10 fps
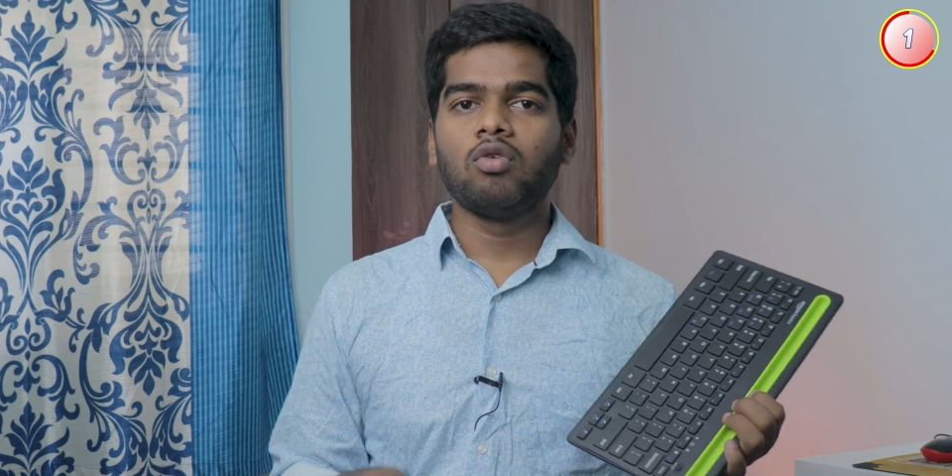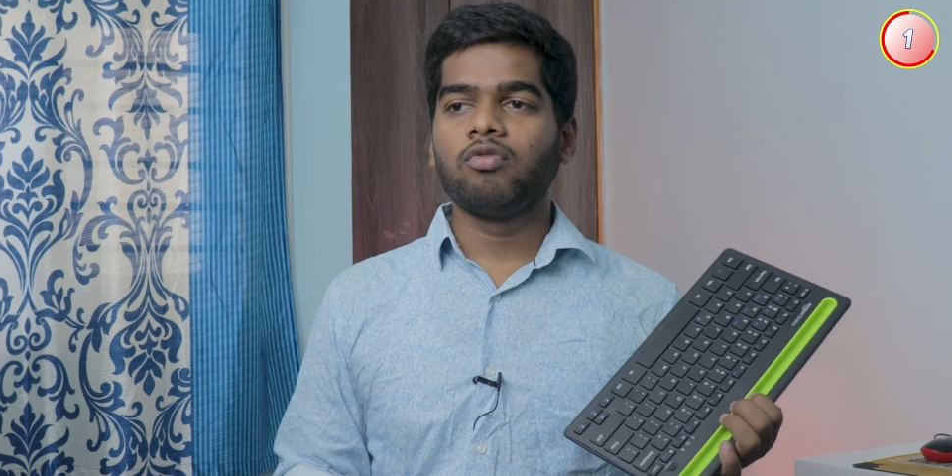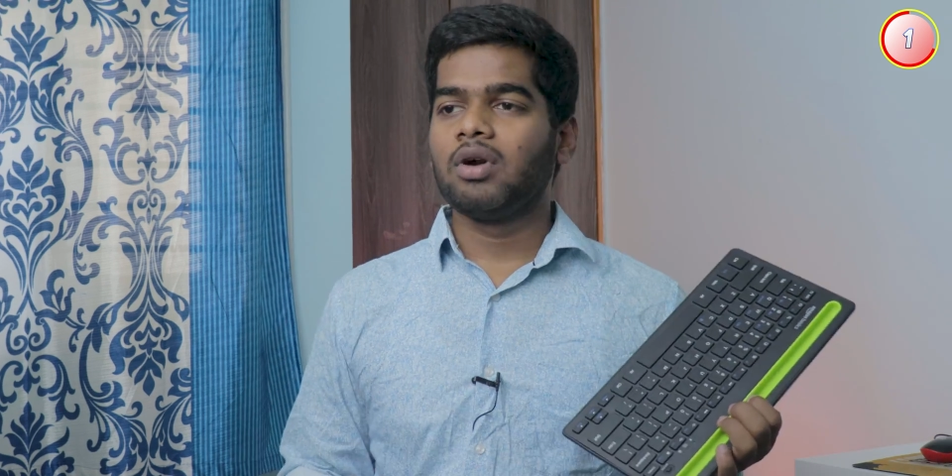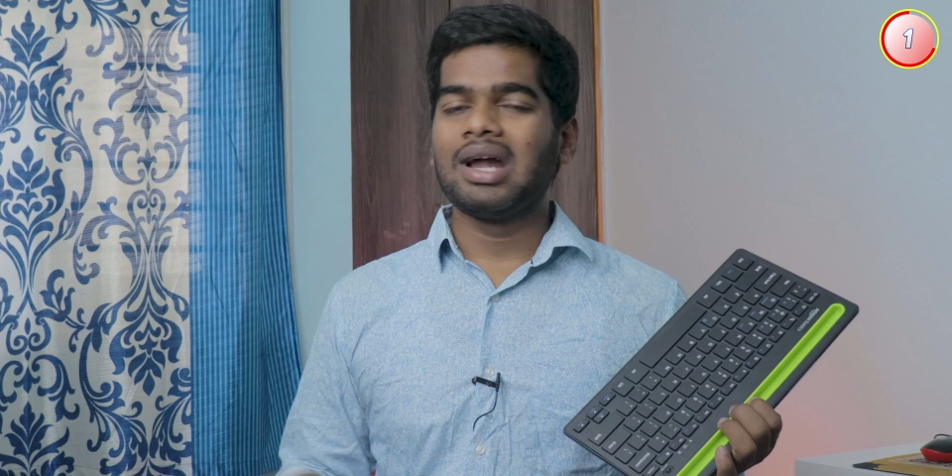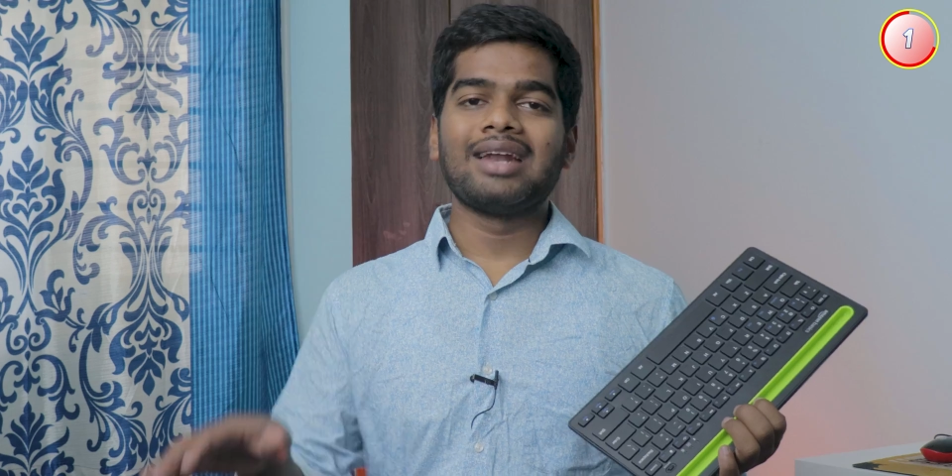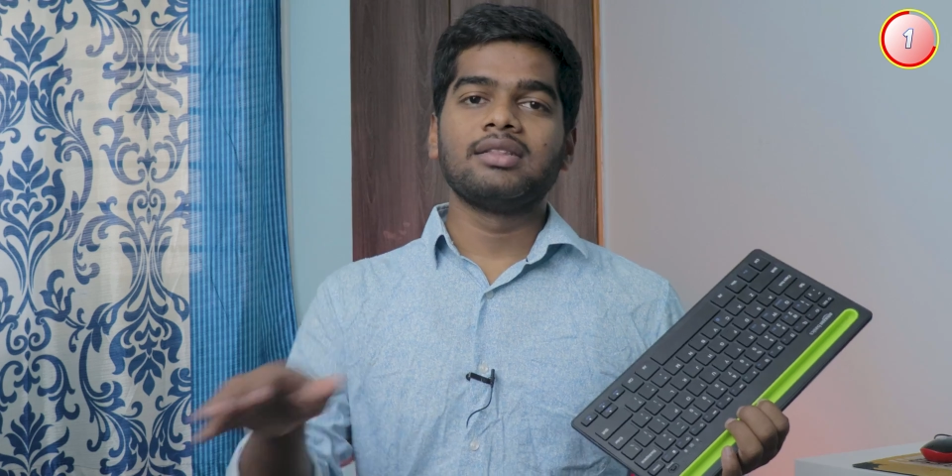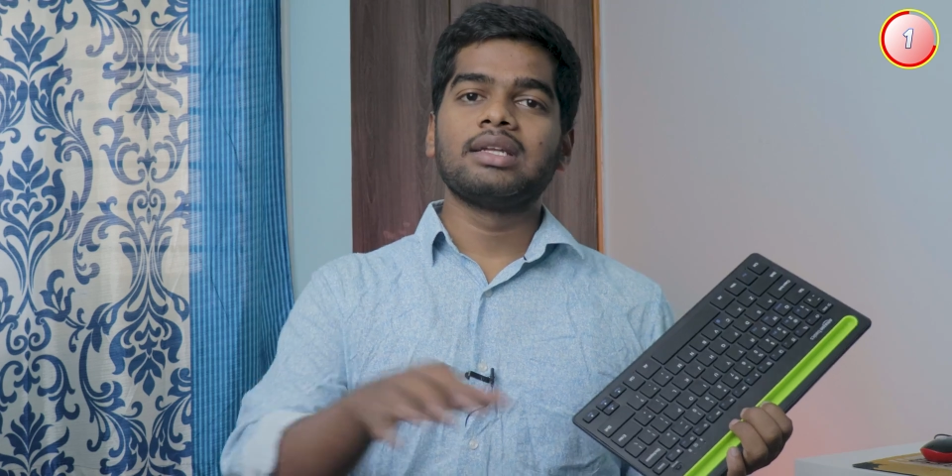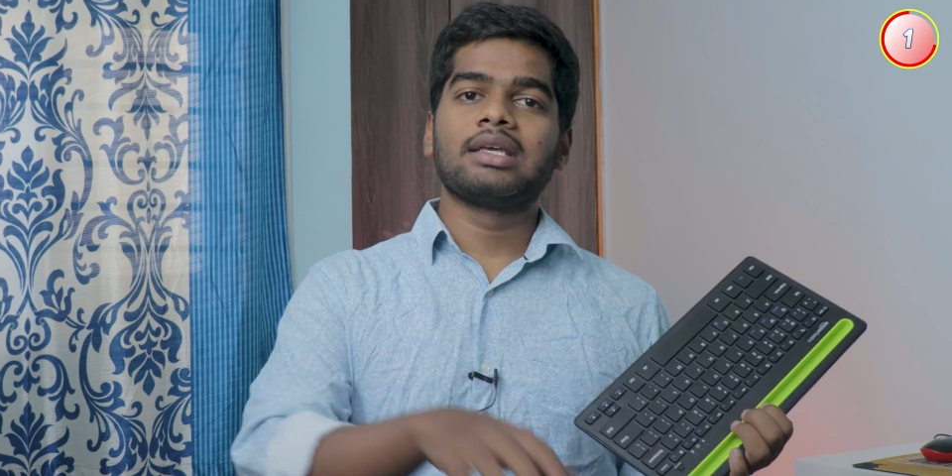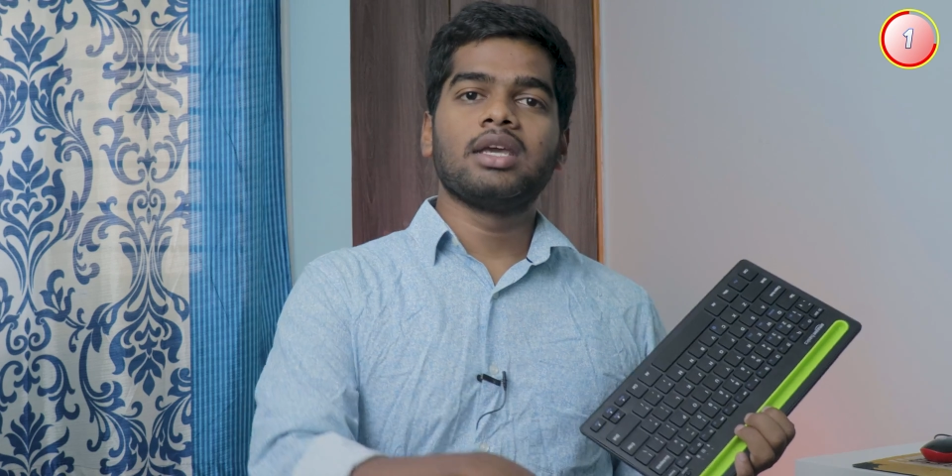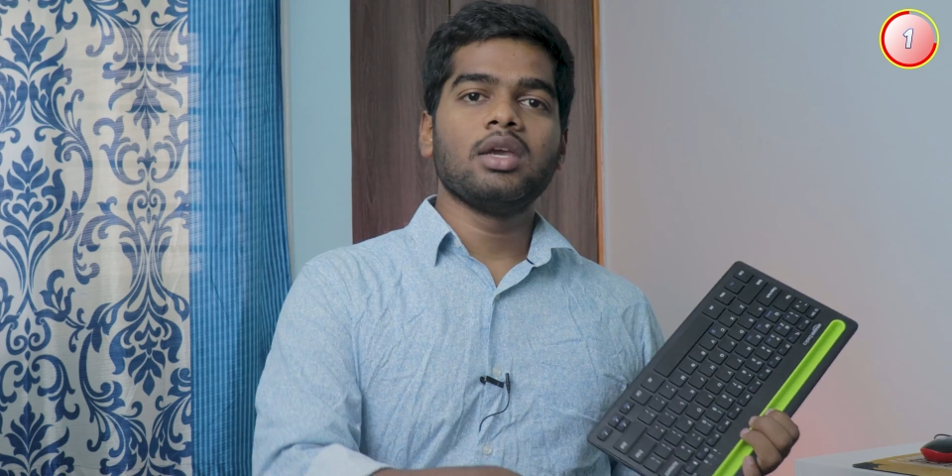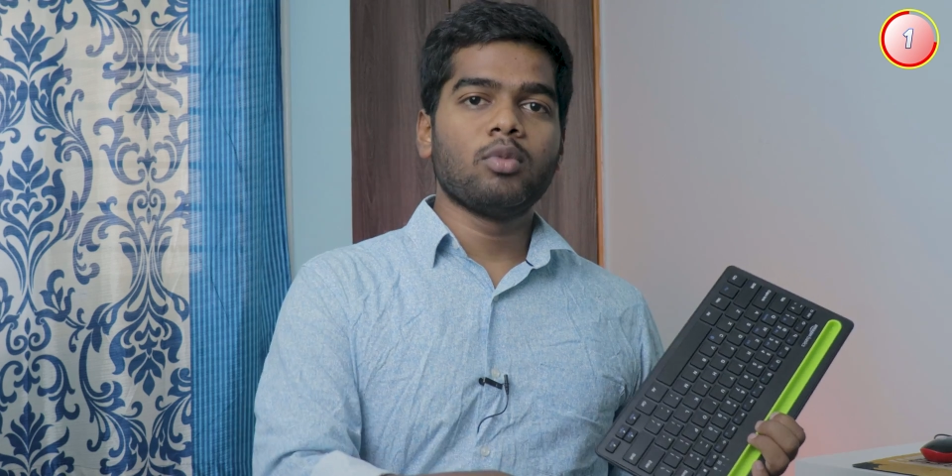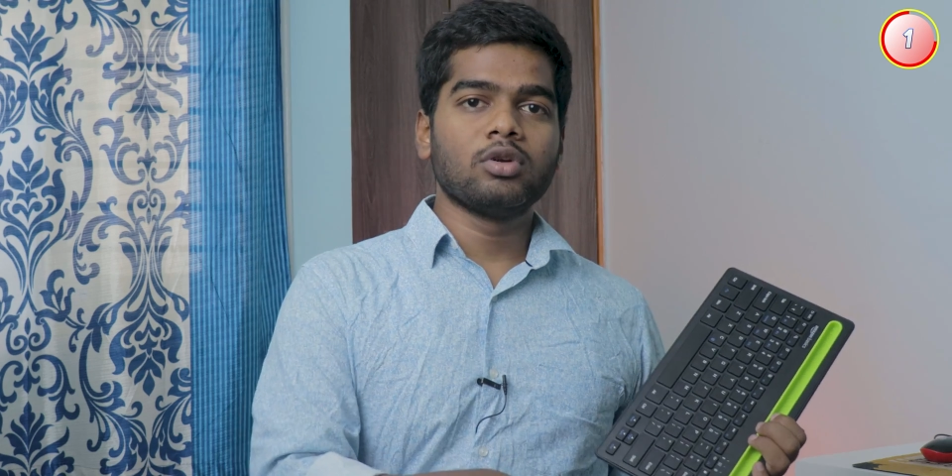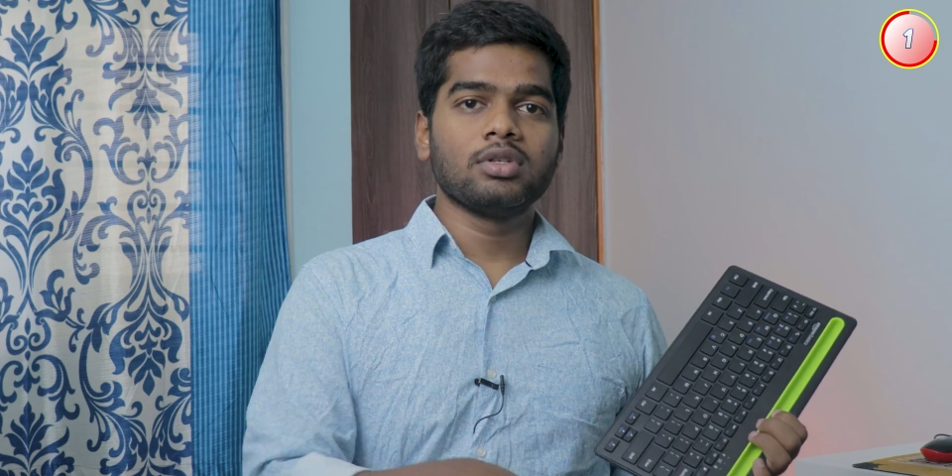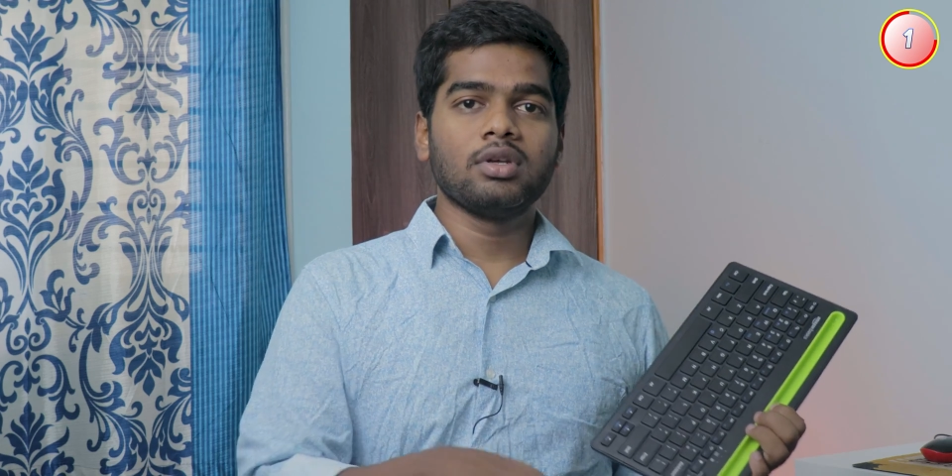for another keyboards.